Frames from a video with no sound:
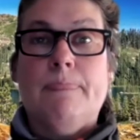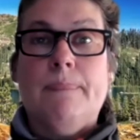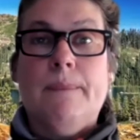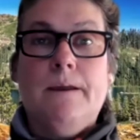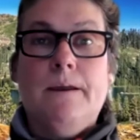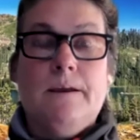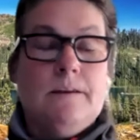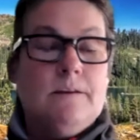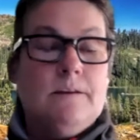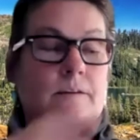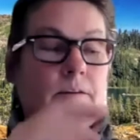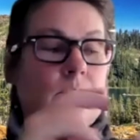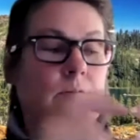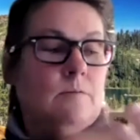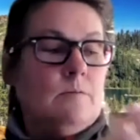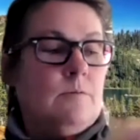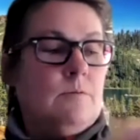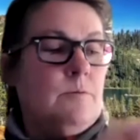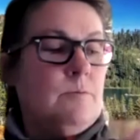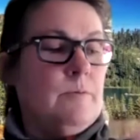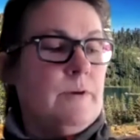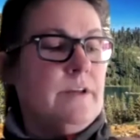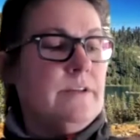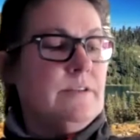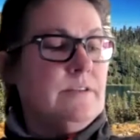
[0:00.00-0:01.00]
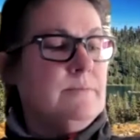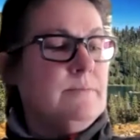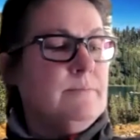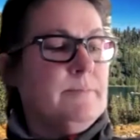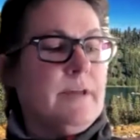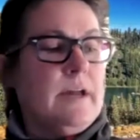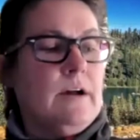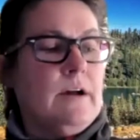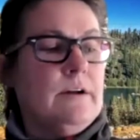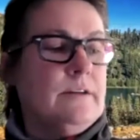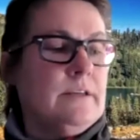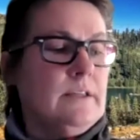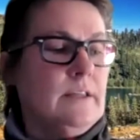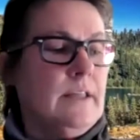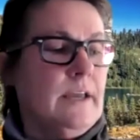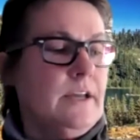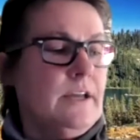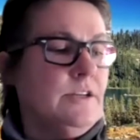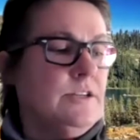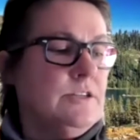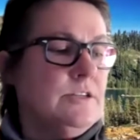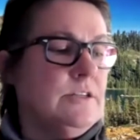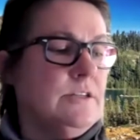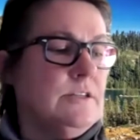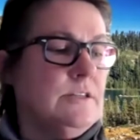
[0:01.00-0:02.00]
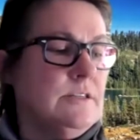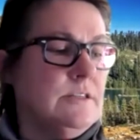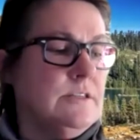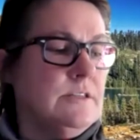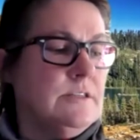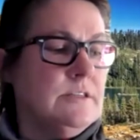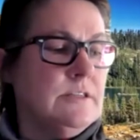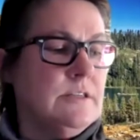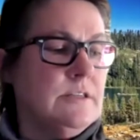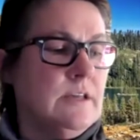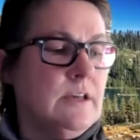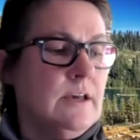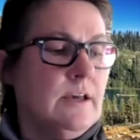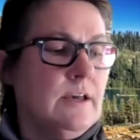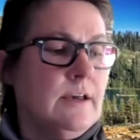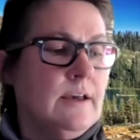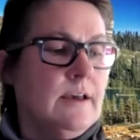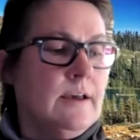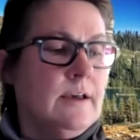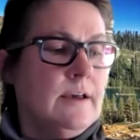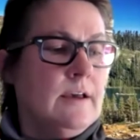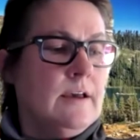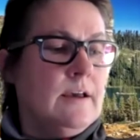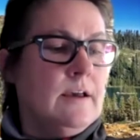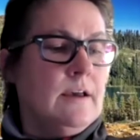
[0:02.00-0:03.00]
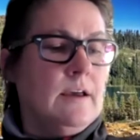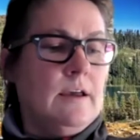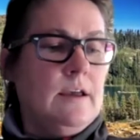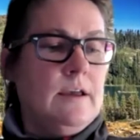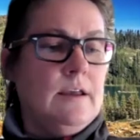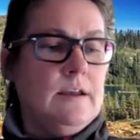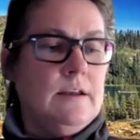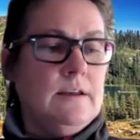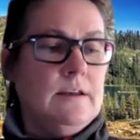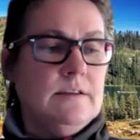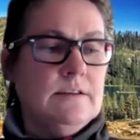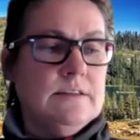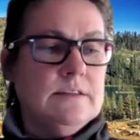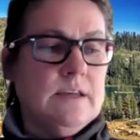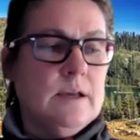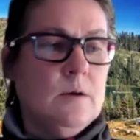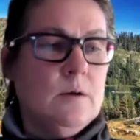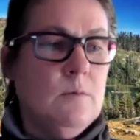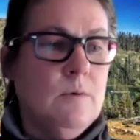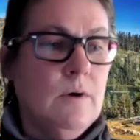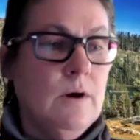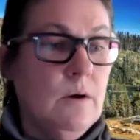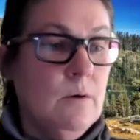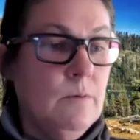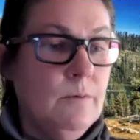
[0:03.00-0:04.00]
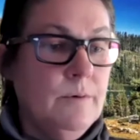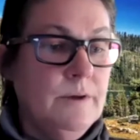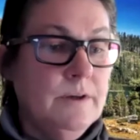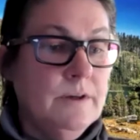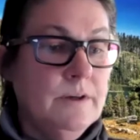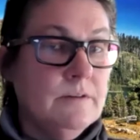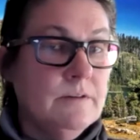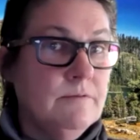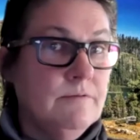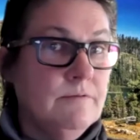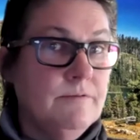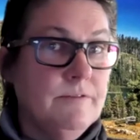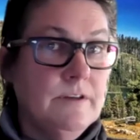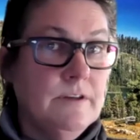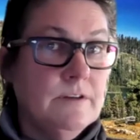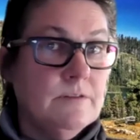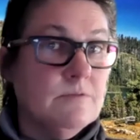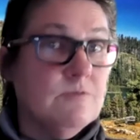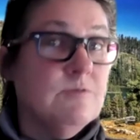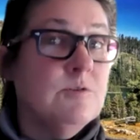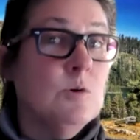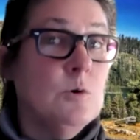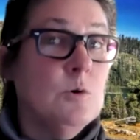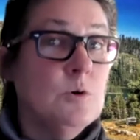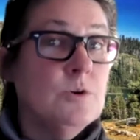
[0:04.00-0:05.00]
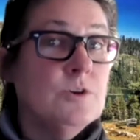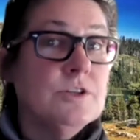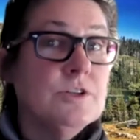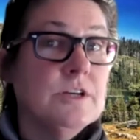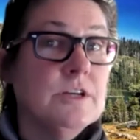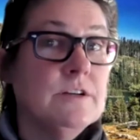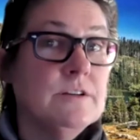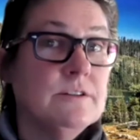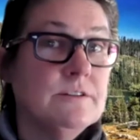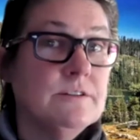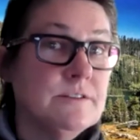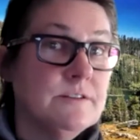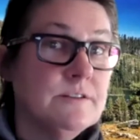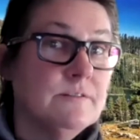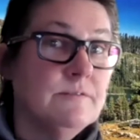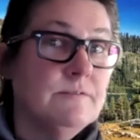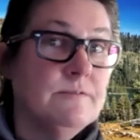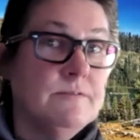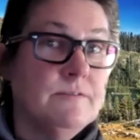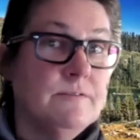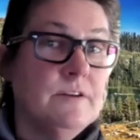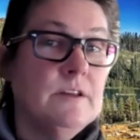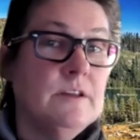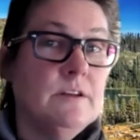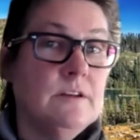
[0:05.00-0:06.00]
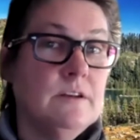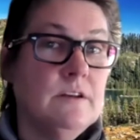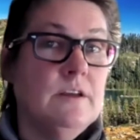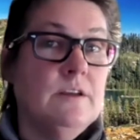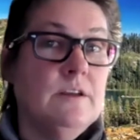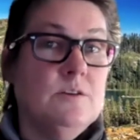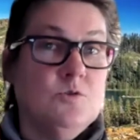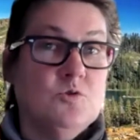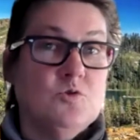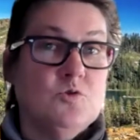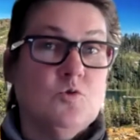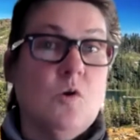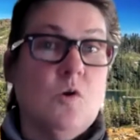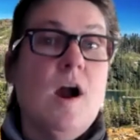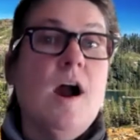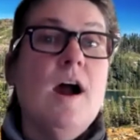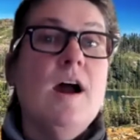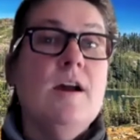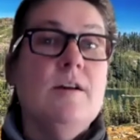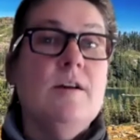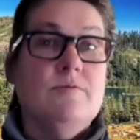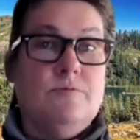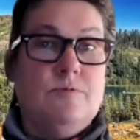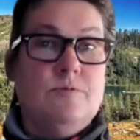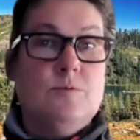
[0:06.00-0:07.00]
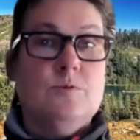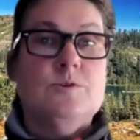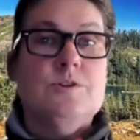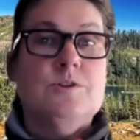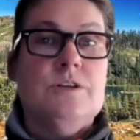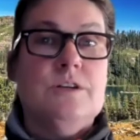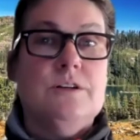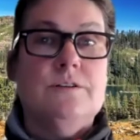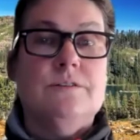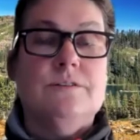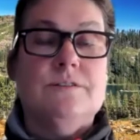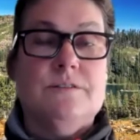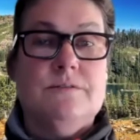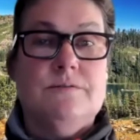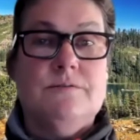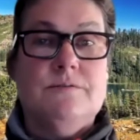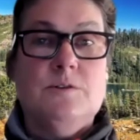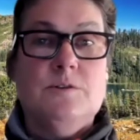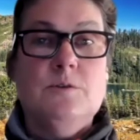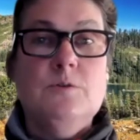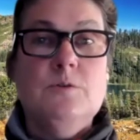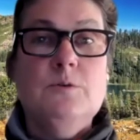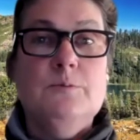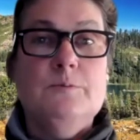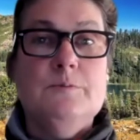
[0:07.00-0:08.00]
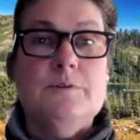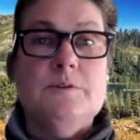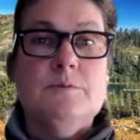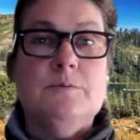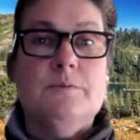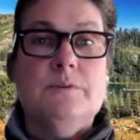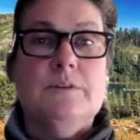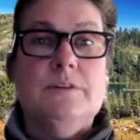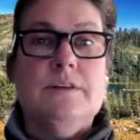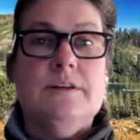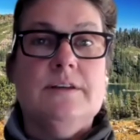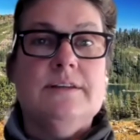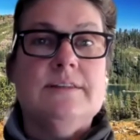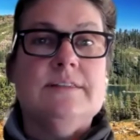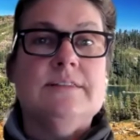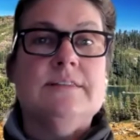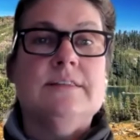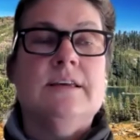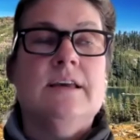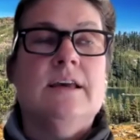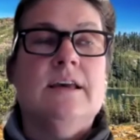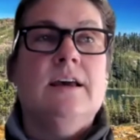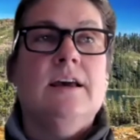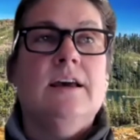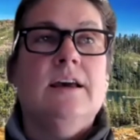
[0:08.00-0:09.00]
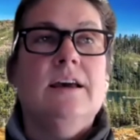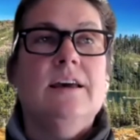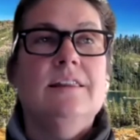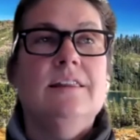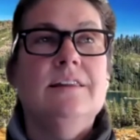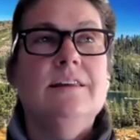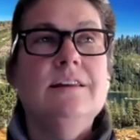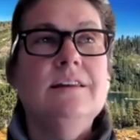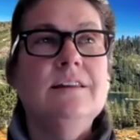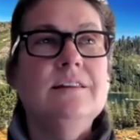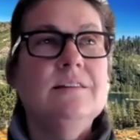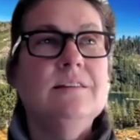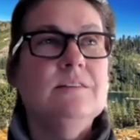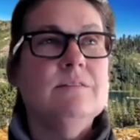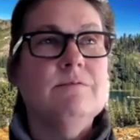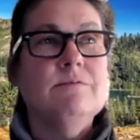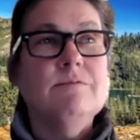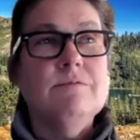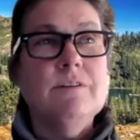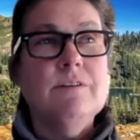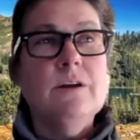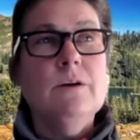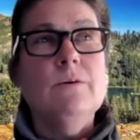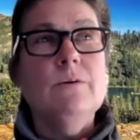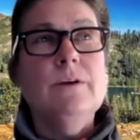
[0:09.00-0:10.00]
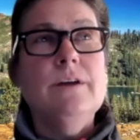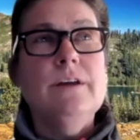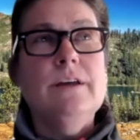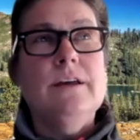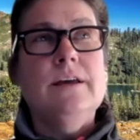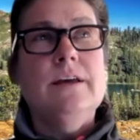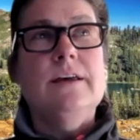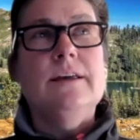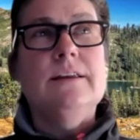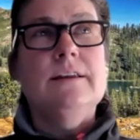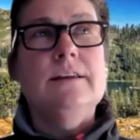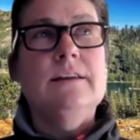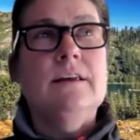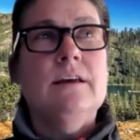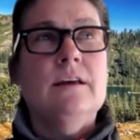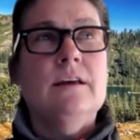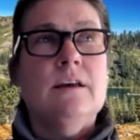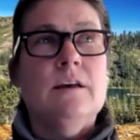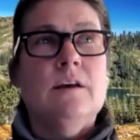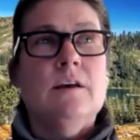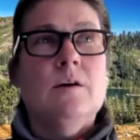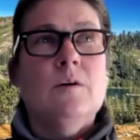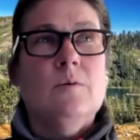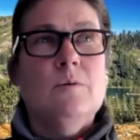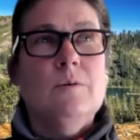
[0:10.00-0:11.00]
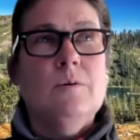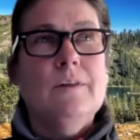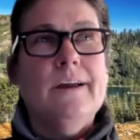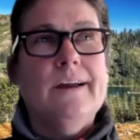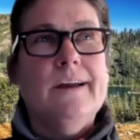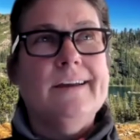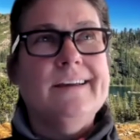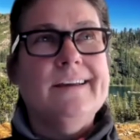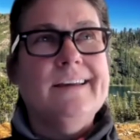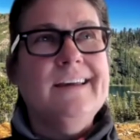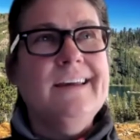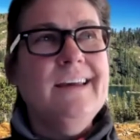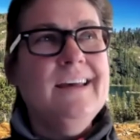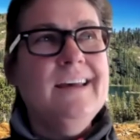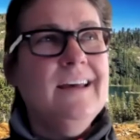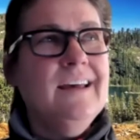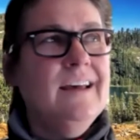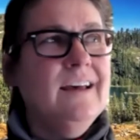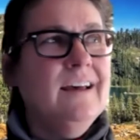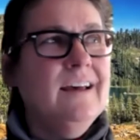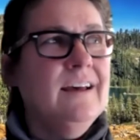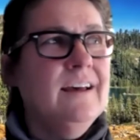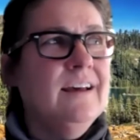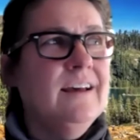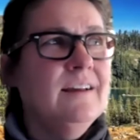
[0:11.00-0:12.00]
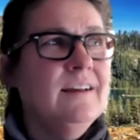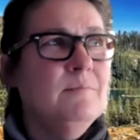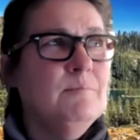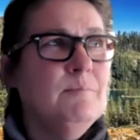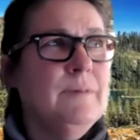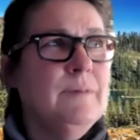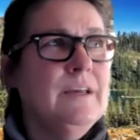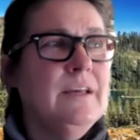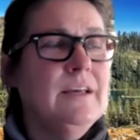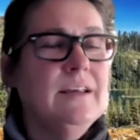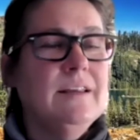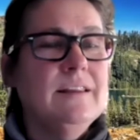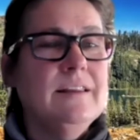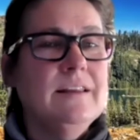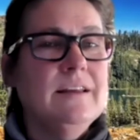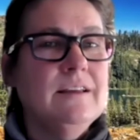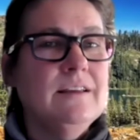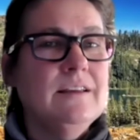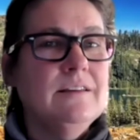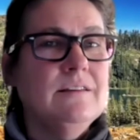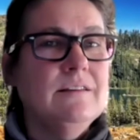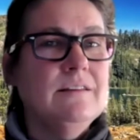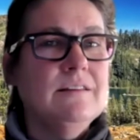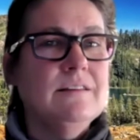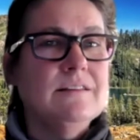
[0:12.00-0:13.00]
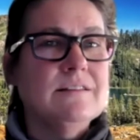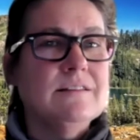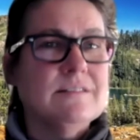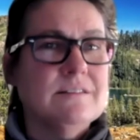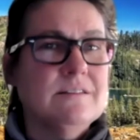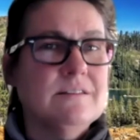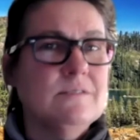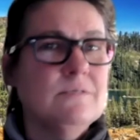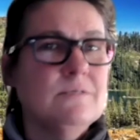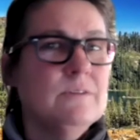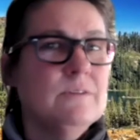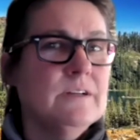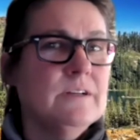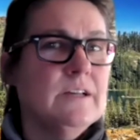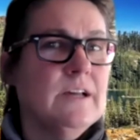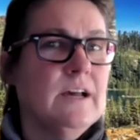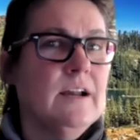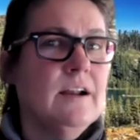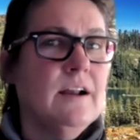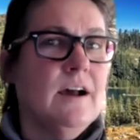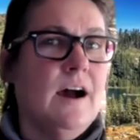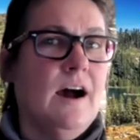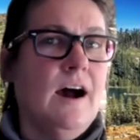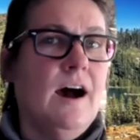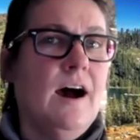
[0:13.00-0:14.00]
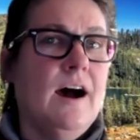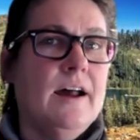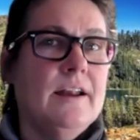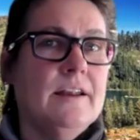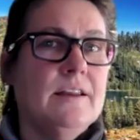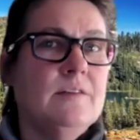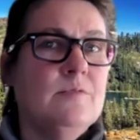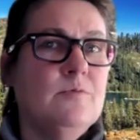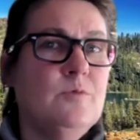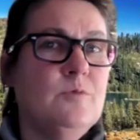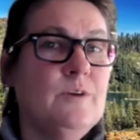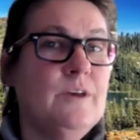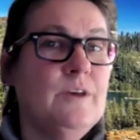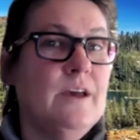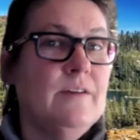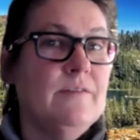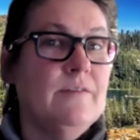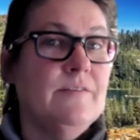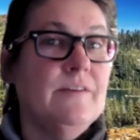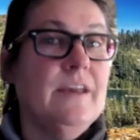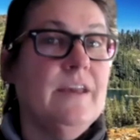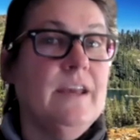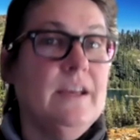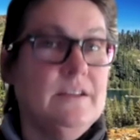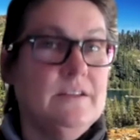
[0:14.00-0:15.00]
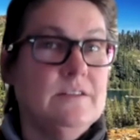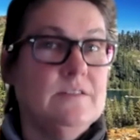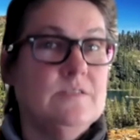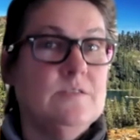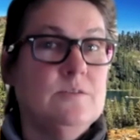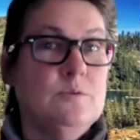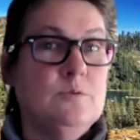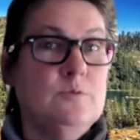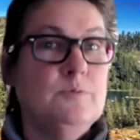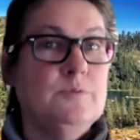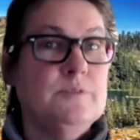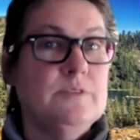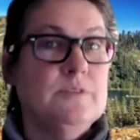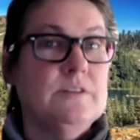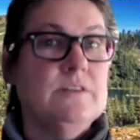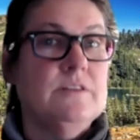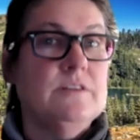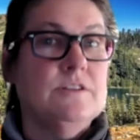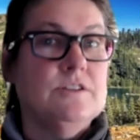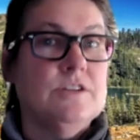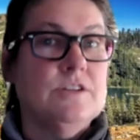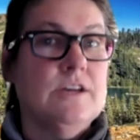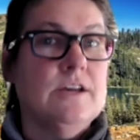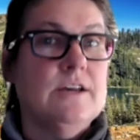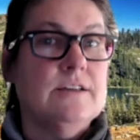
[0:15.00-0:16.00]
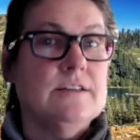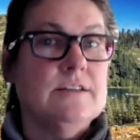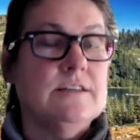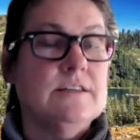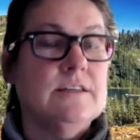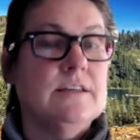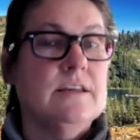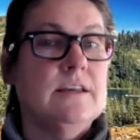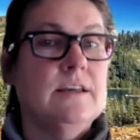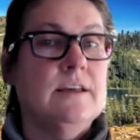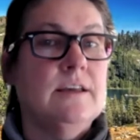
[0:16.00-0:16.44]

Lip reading: And we ran some calculations, and it's like, well, we can fit 4 channels of and drive 4 channels of tubes with this. And then at the very end, we're like, man, that it's going to run kind of hot if we have 8 tubes in the chassis.